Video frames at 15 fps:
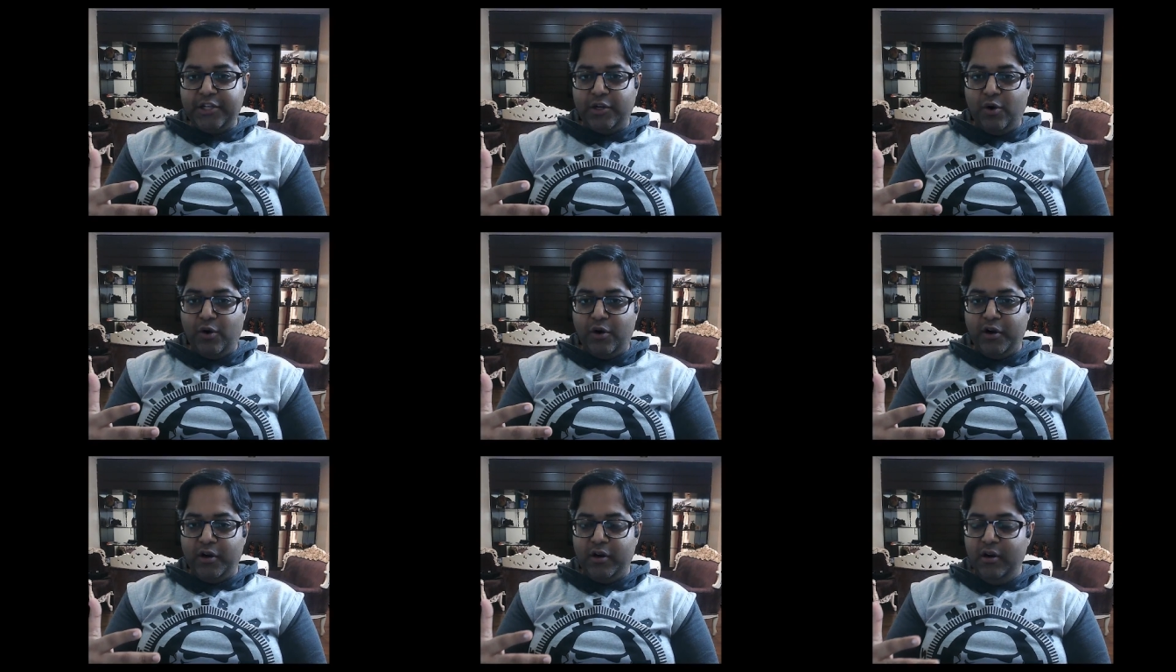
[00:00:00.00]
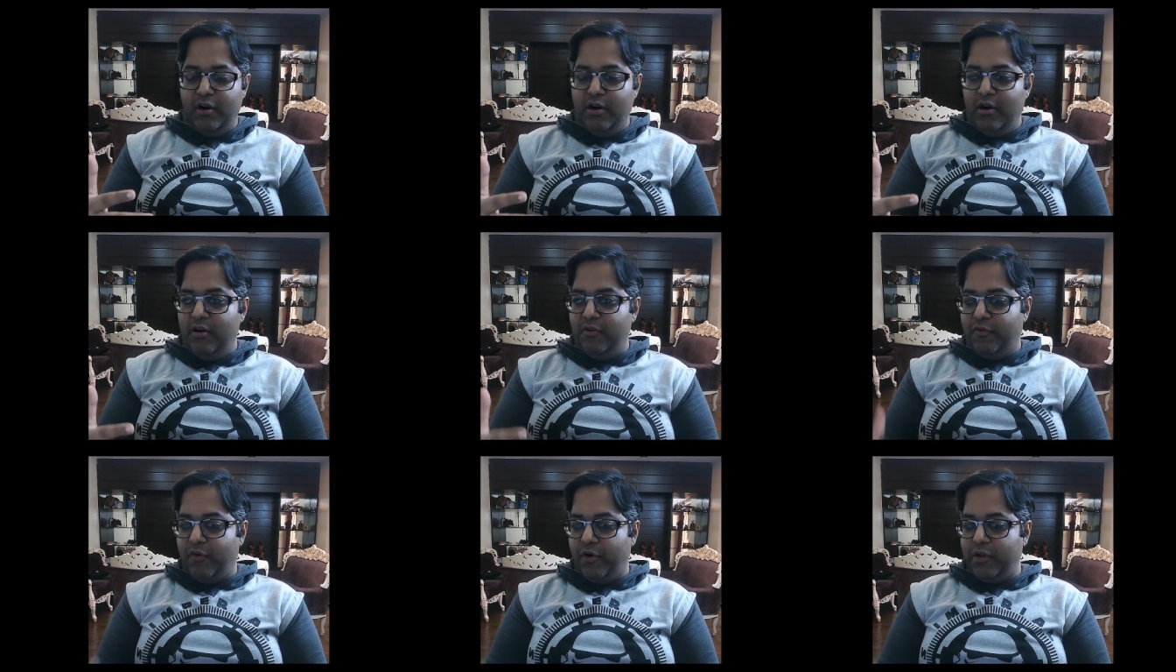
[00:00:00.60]
order
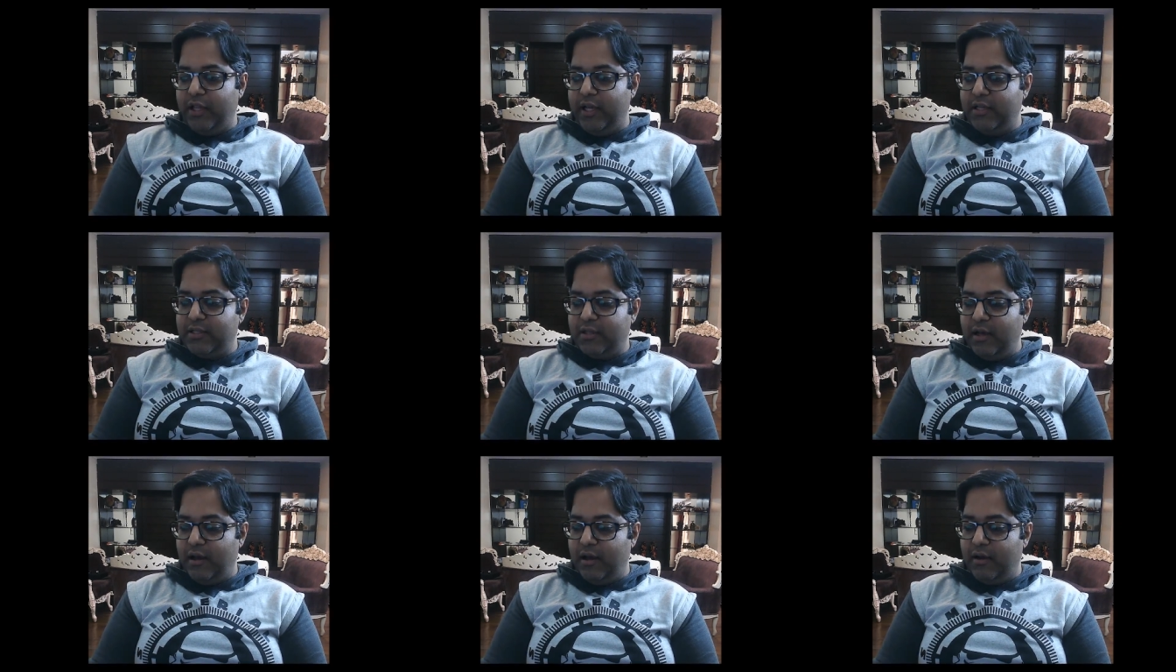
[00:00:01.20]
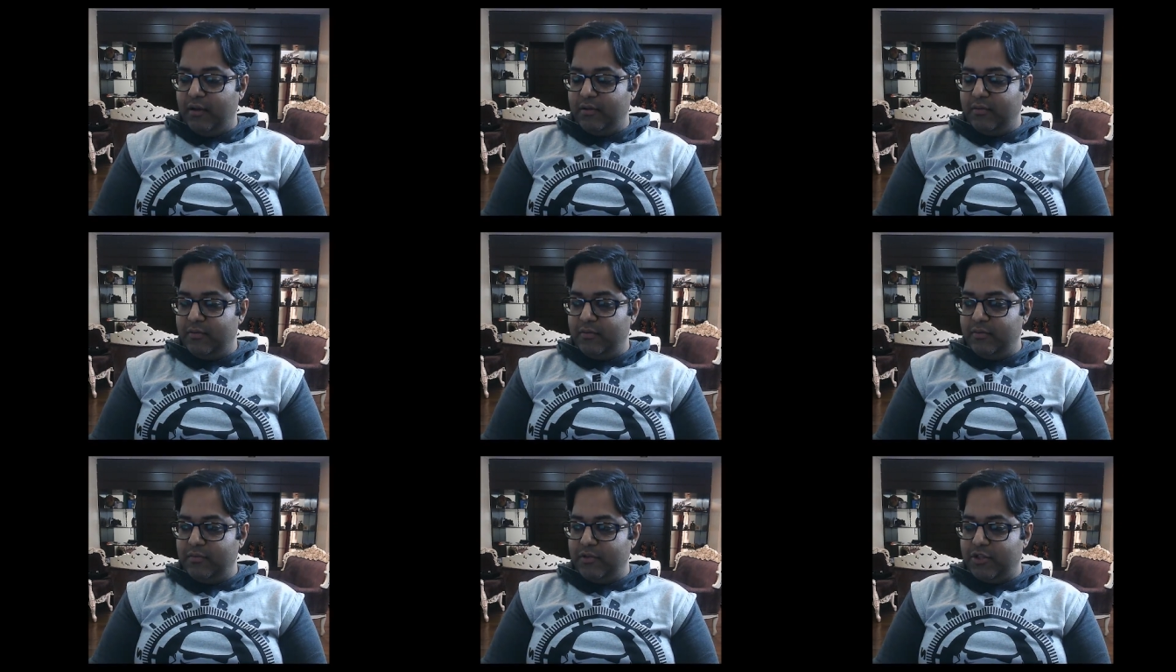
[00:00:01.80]
for these
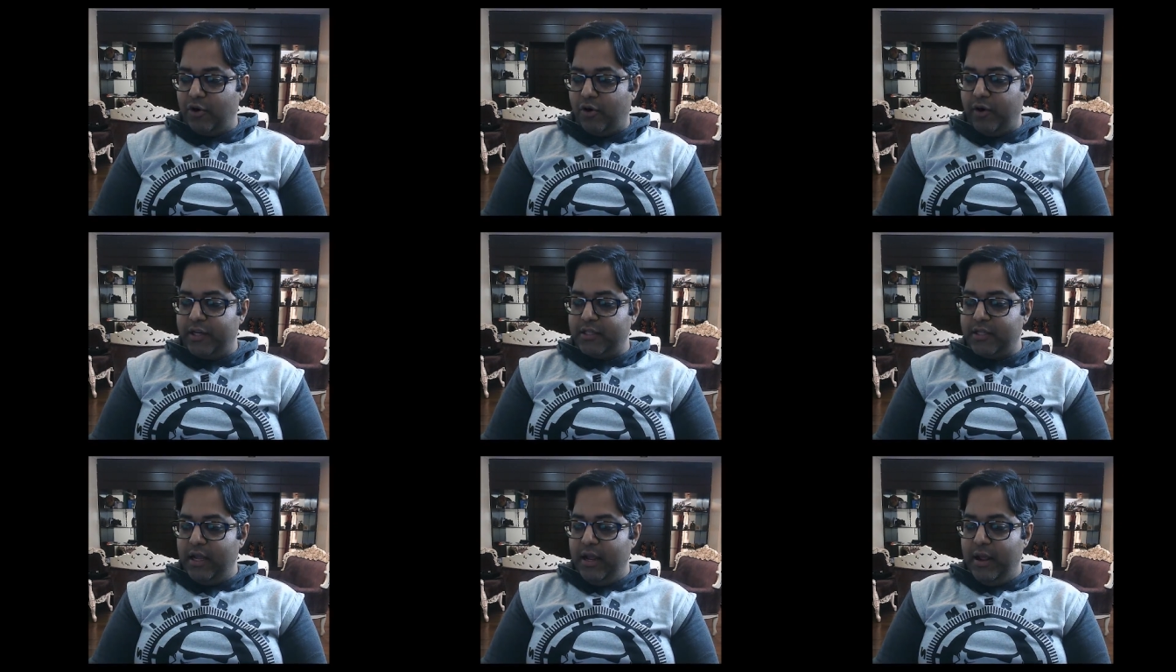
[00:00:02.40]
stories.